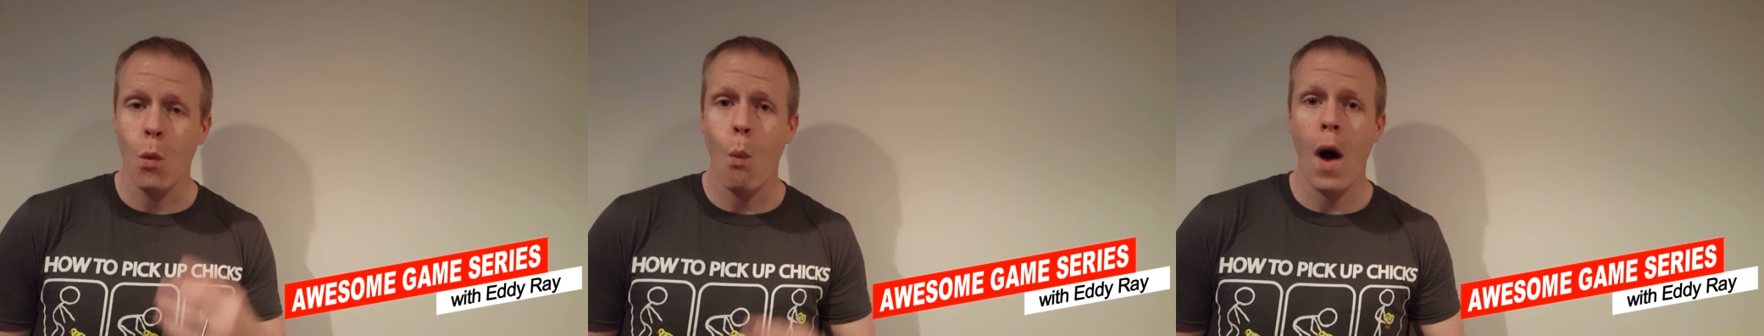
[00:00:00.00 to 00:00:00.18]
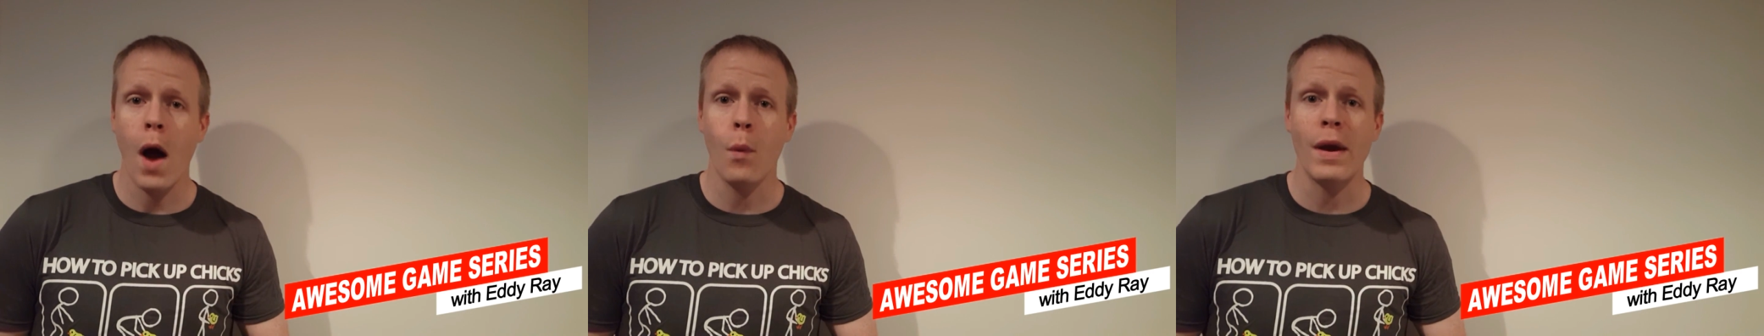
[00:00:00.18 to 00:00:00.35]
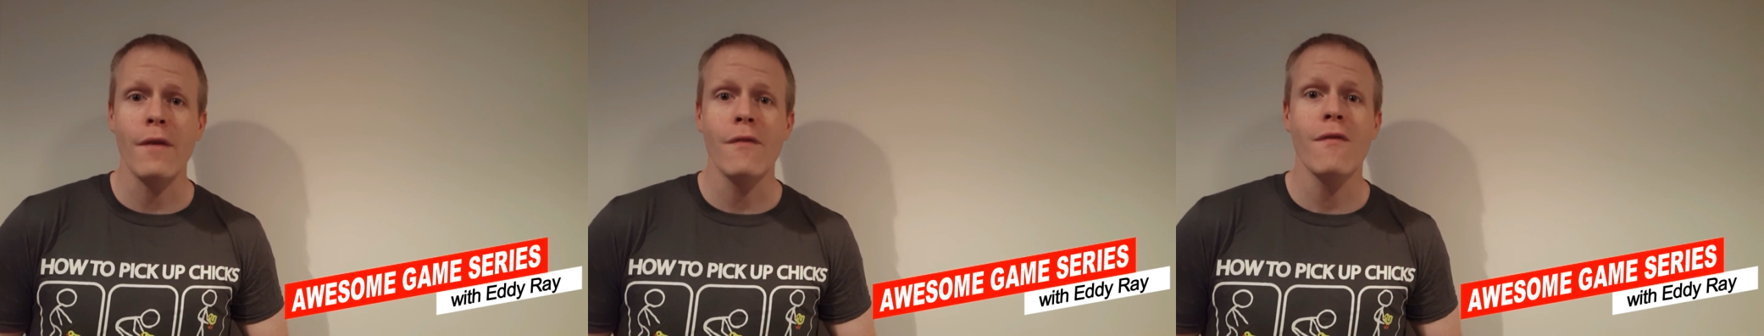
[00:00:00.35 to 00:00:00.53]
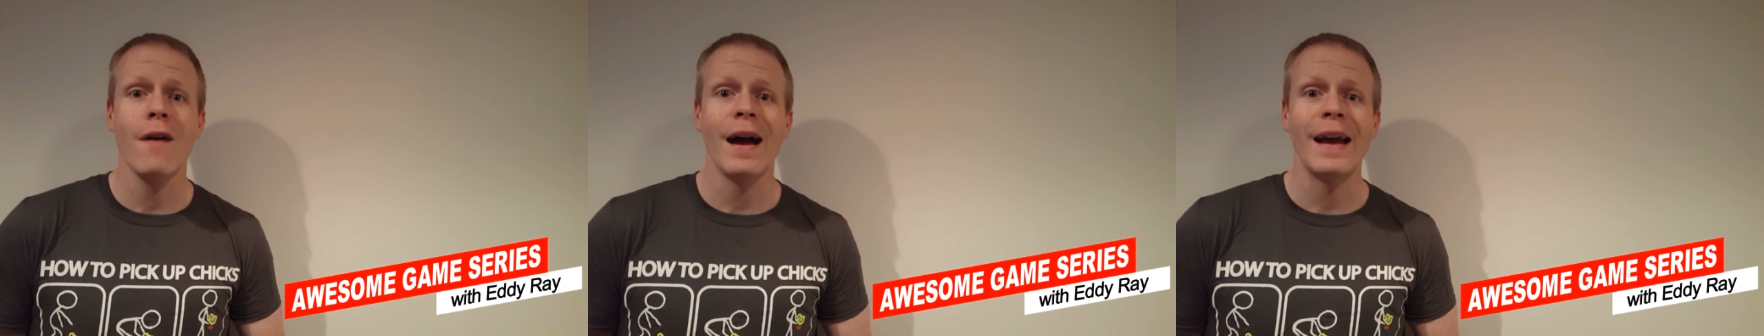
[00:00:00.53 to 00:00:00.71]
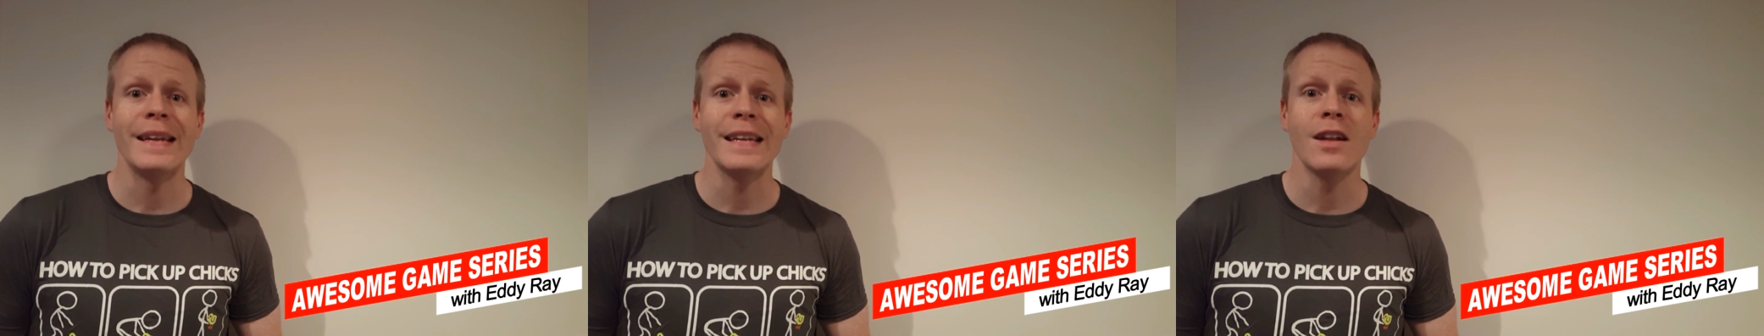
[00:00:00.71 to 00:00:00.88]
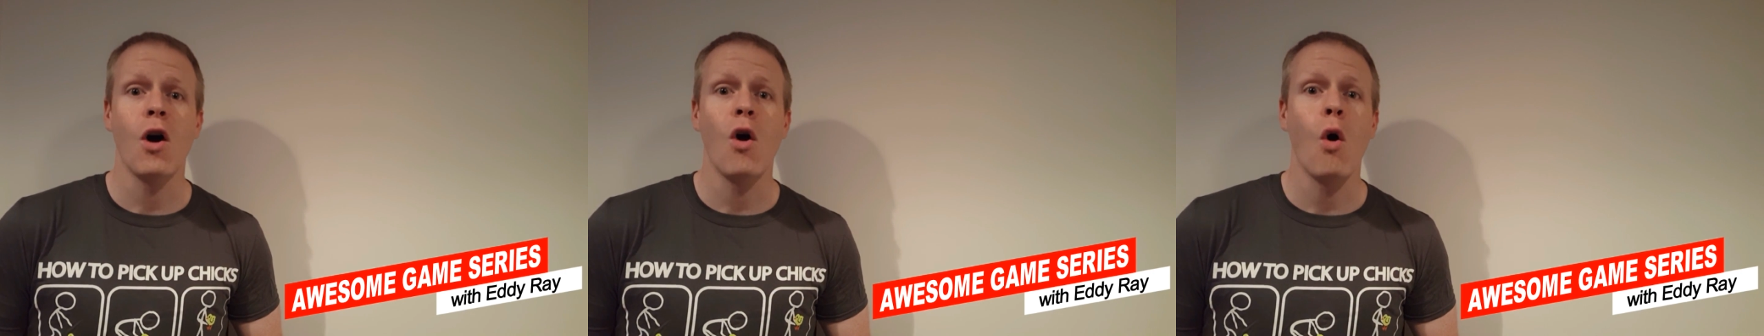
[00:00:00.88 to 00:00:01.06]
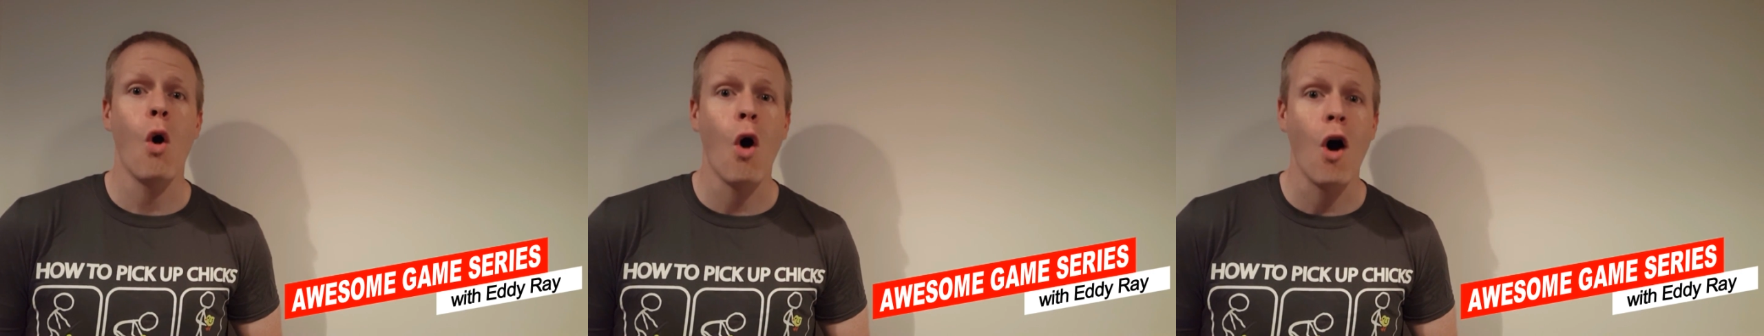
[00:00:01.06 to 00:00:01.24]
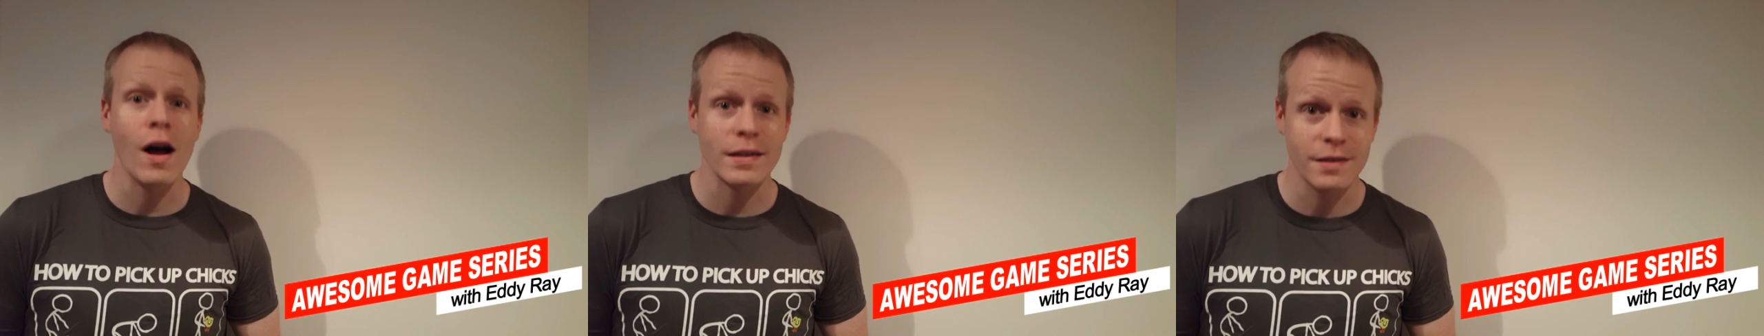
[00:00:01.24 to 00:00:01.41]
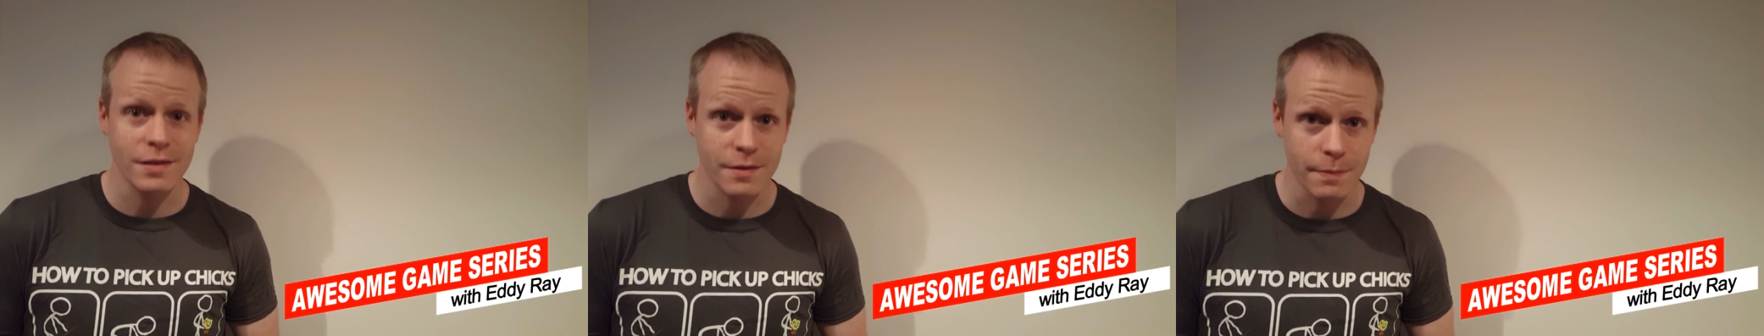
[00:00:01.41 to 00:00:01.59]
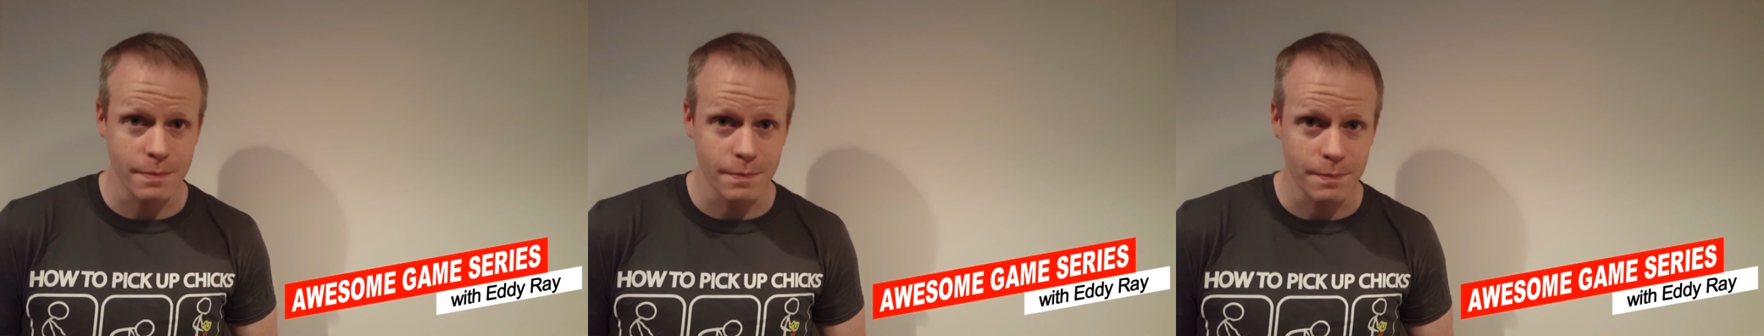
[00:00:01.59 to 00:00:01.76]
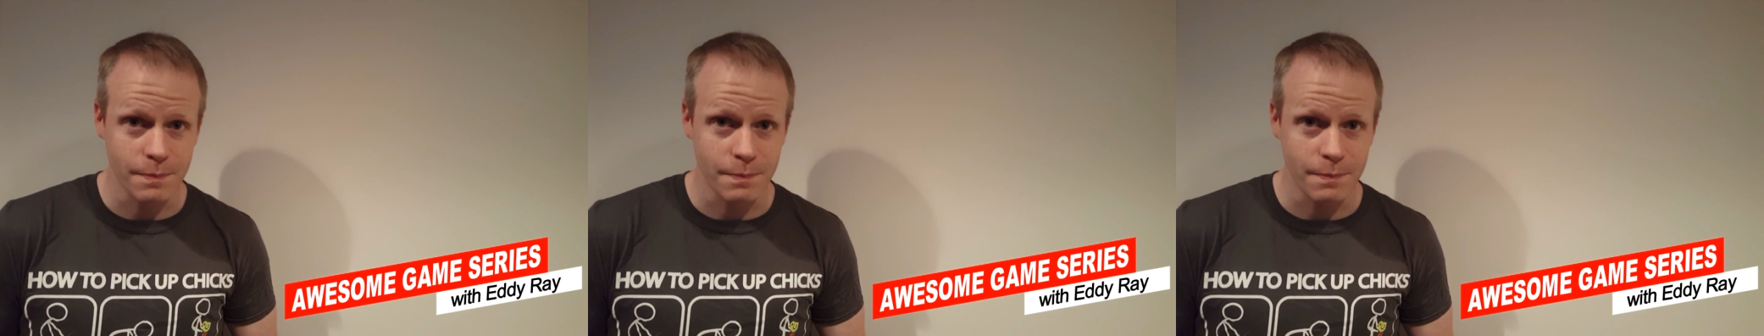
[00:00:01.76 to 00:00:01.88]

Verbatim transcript: why we find it awesome.